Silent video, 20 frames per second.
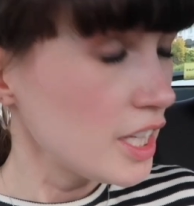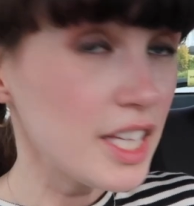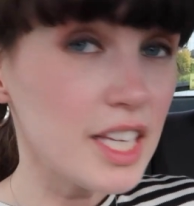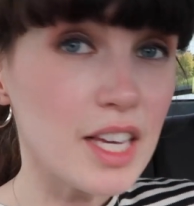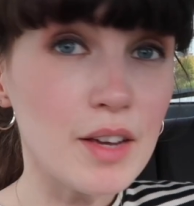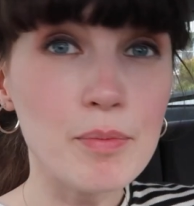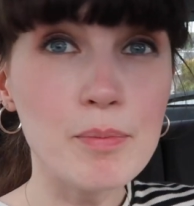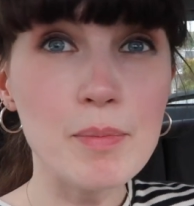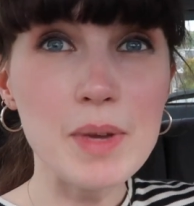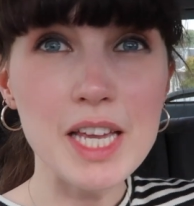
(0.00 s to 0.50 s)

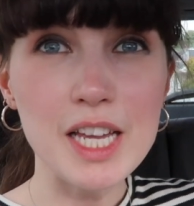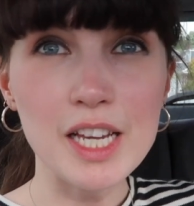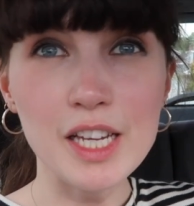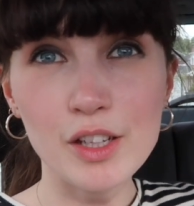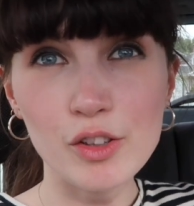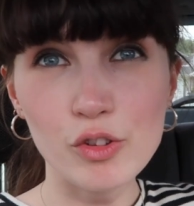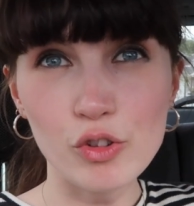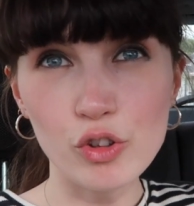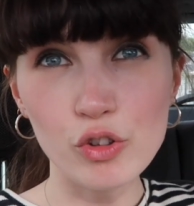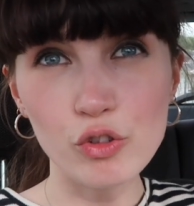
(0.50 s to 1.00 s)

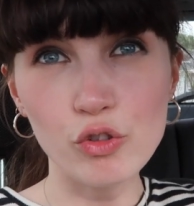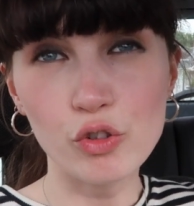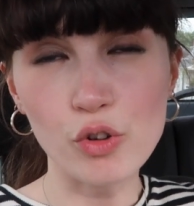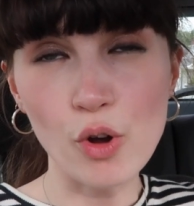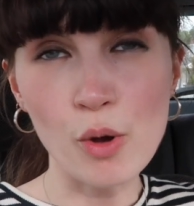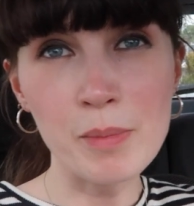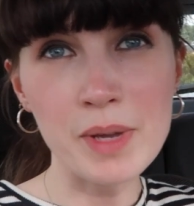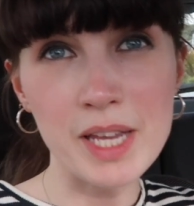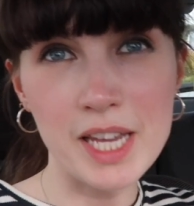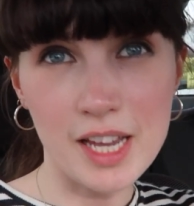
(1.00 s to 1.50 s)
do
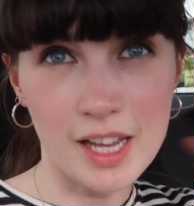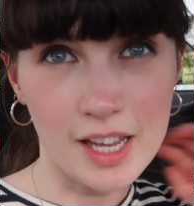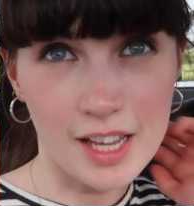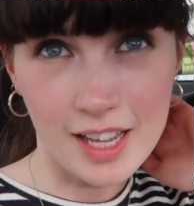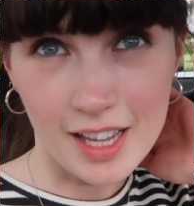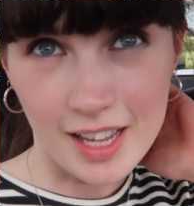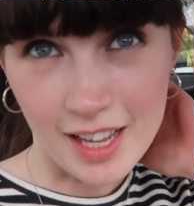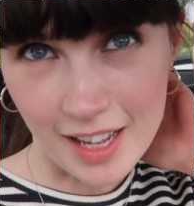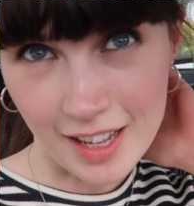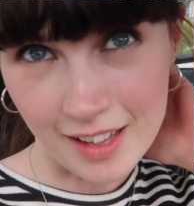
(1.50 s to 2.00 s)
drop me
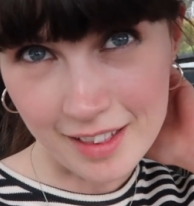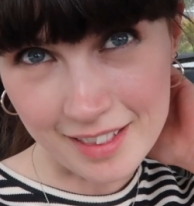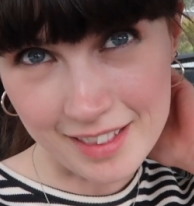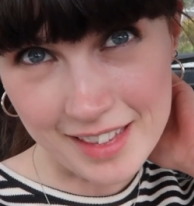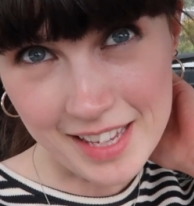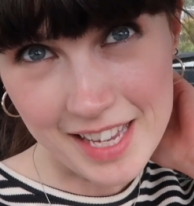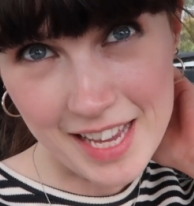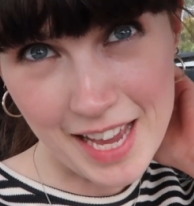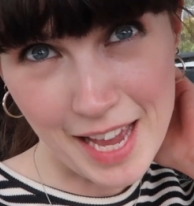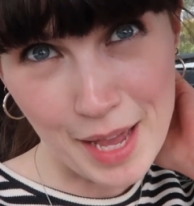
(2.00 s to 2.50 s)
a
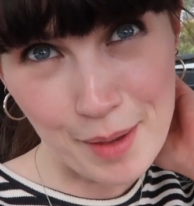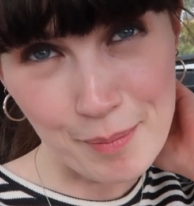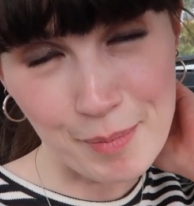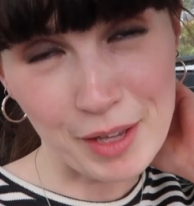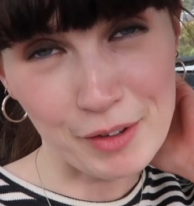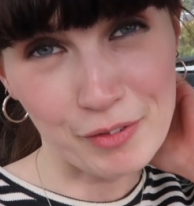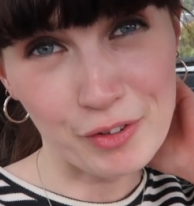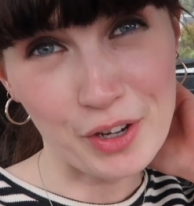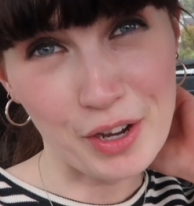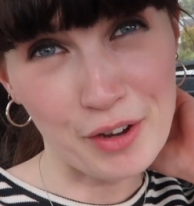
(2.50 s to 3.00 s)

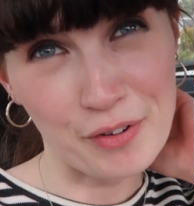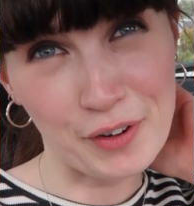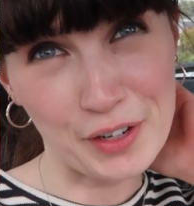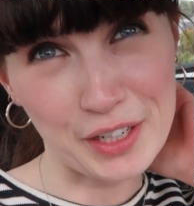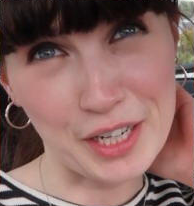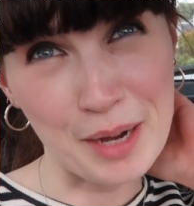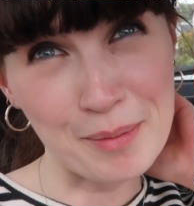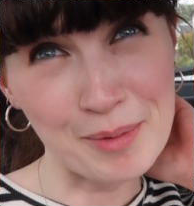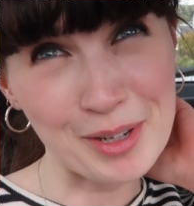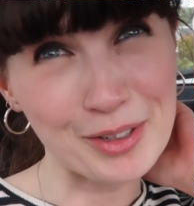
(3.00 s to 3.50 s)
DM if you ever
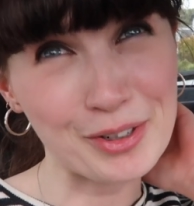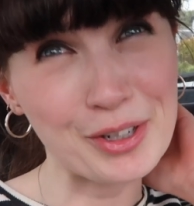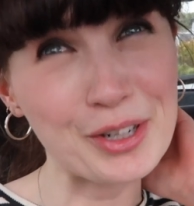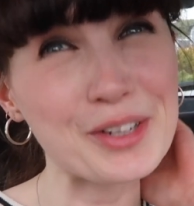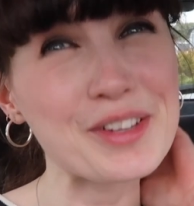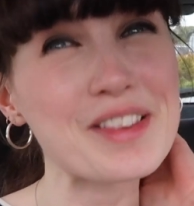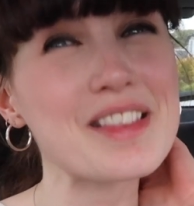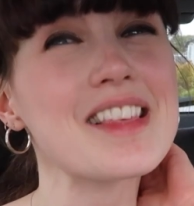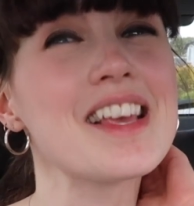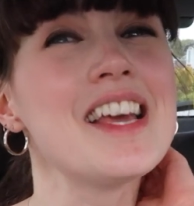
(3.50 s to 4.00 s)
come
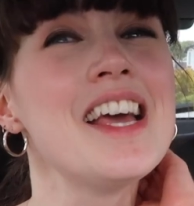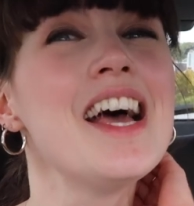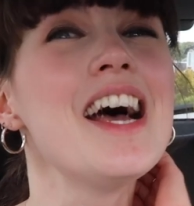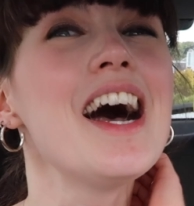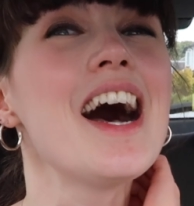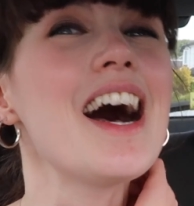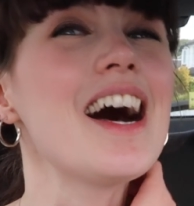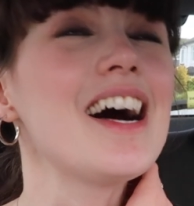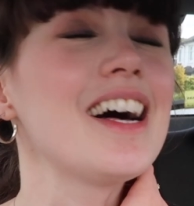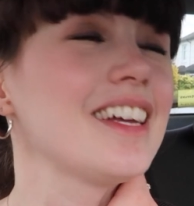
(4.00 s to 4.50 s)
across
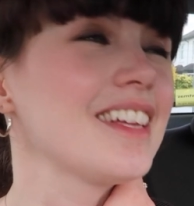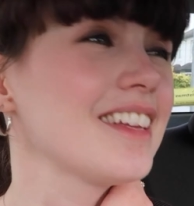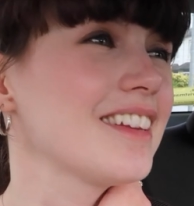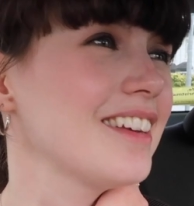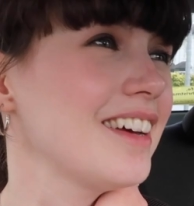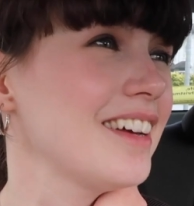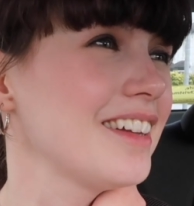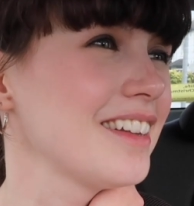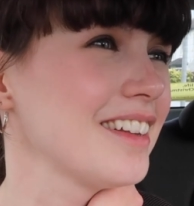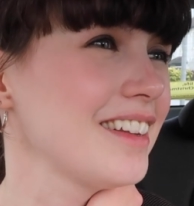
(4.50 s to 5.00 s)

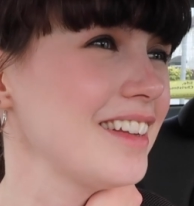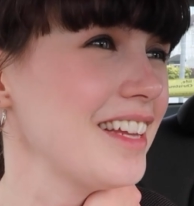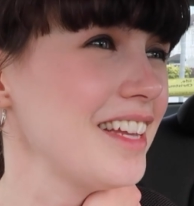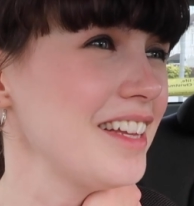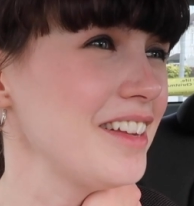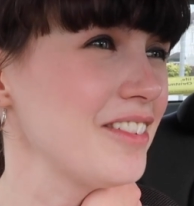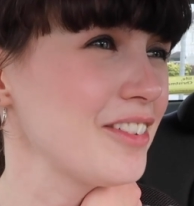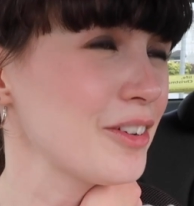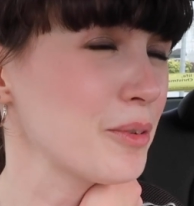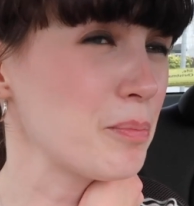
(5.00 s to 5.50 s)
an
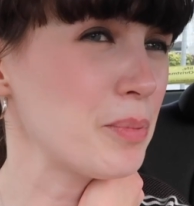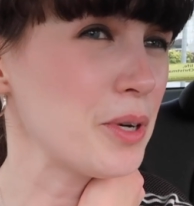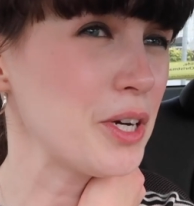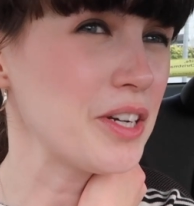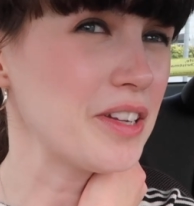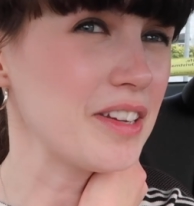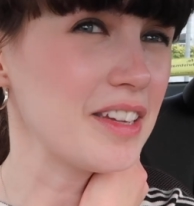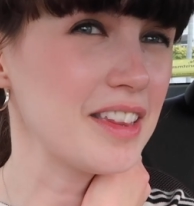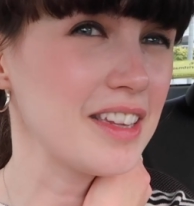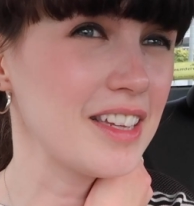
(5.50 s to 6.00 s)
injured
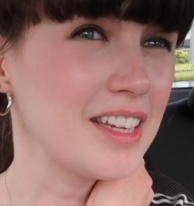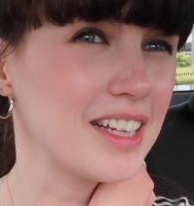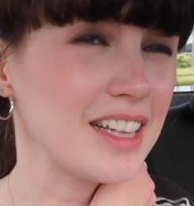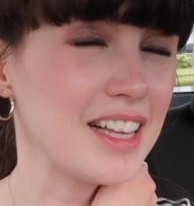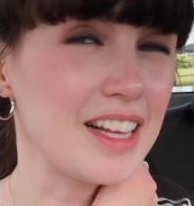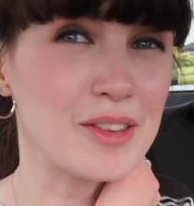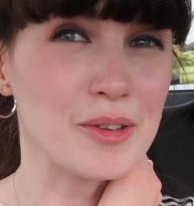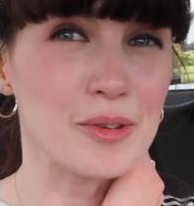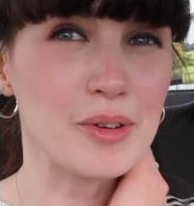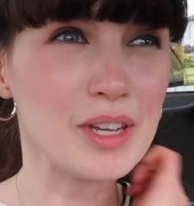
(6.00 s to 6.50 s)
bird in the
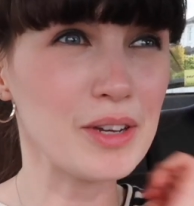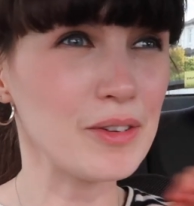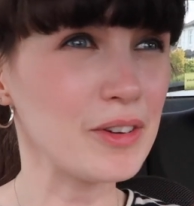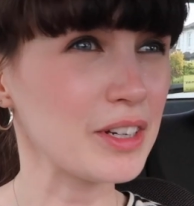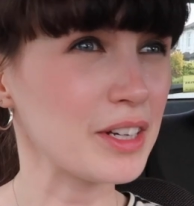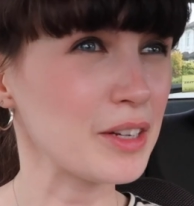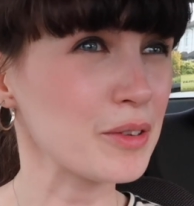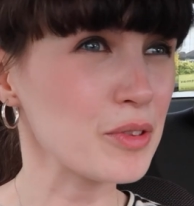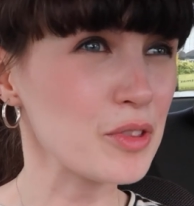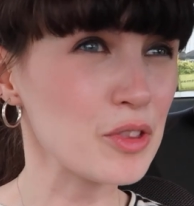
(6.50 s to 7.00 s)
Glasgow
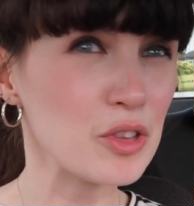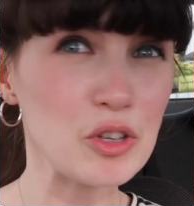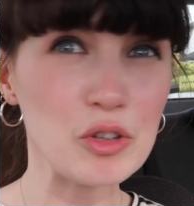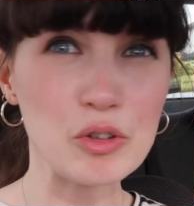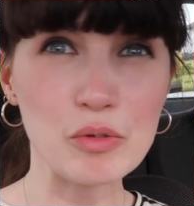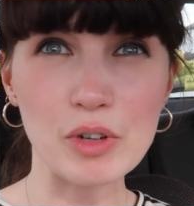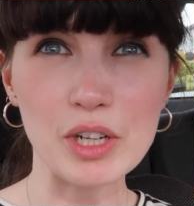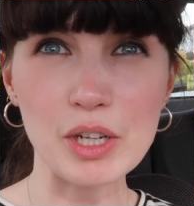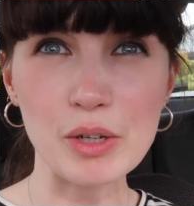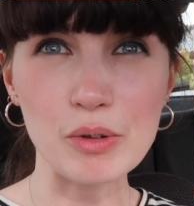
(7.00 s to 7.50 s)
area, and I'll
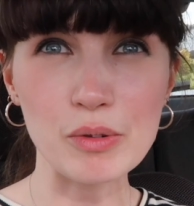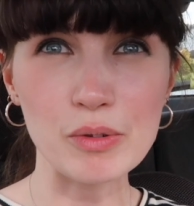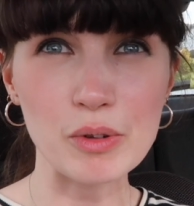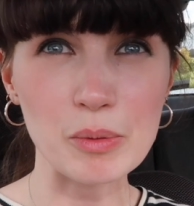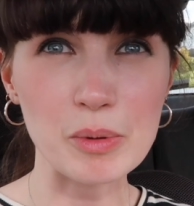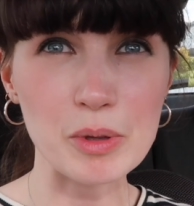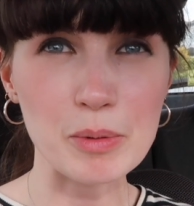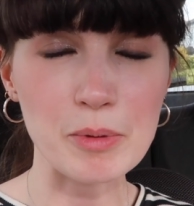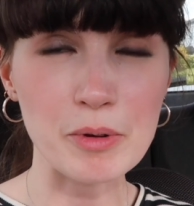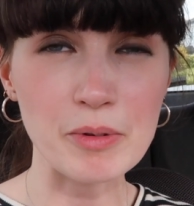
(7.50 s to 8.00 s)
scoot right
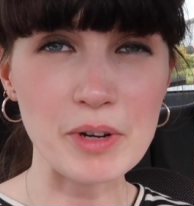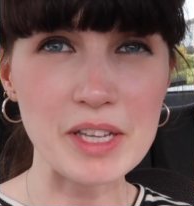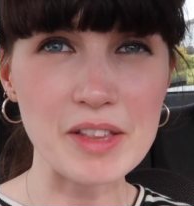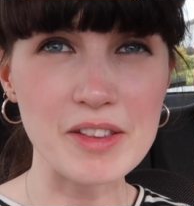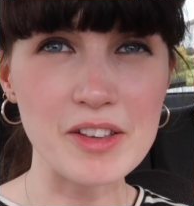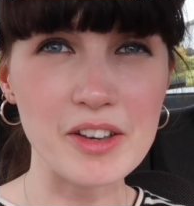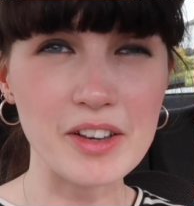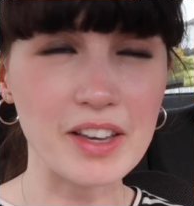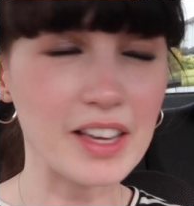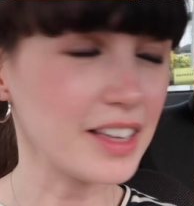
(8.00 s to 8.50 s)
over with my
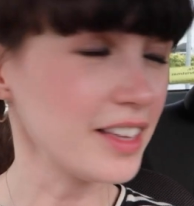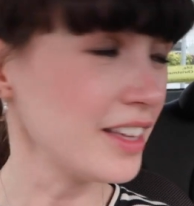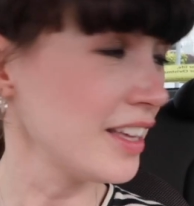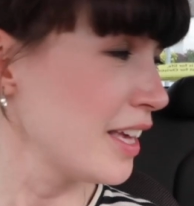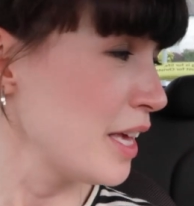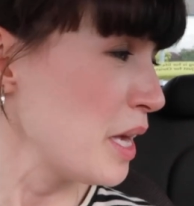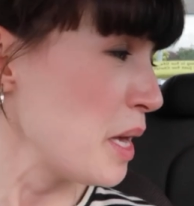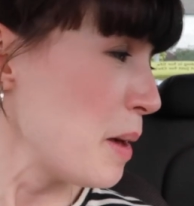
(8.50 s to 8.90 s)
rescue kit.